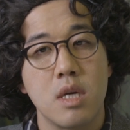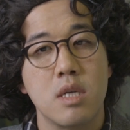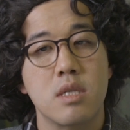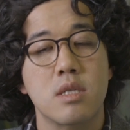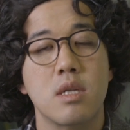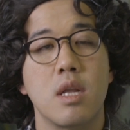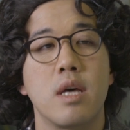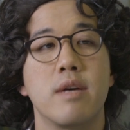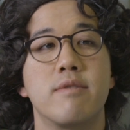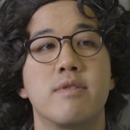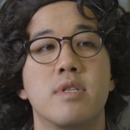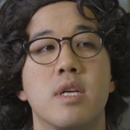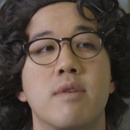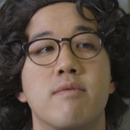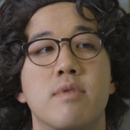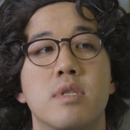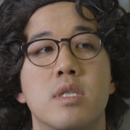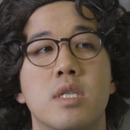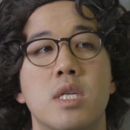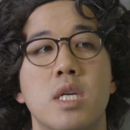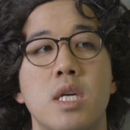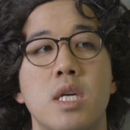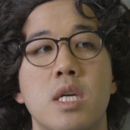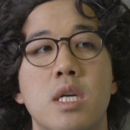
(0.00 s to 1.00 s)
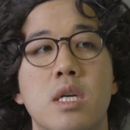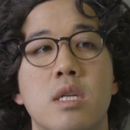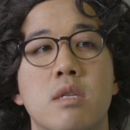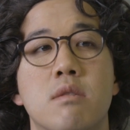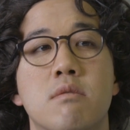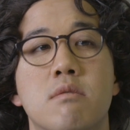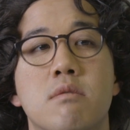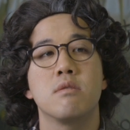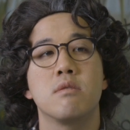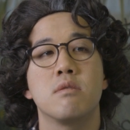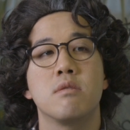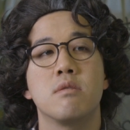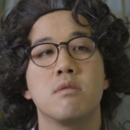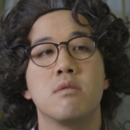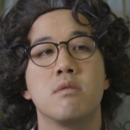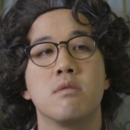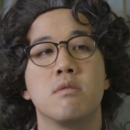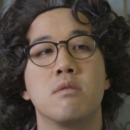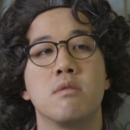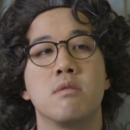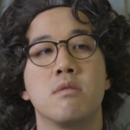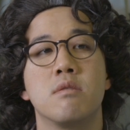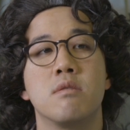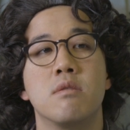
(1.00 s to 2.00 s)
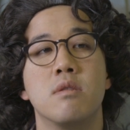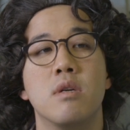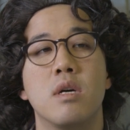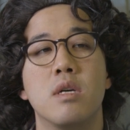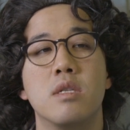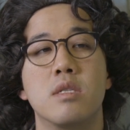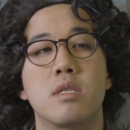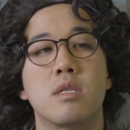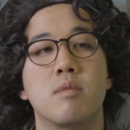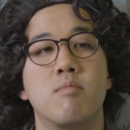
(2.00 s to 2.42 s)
and Kiss Life 17 and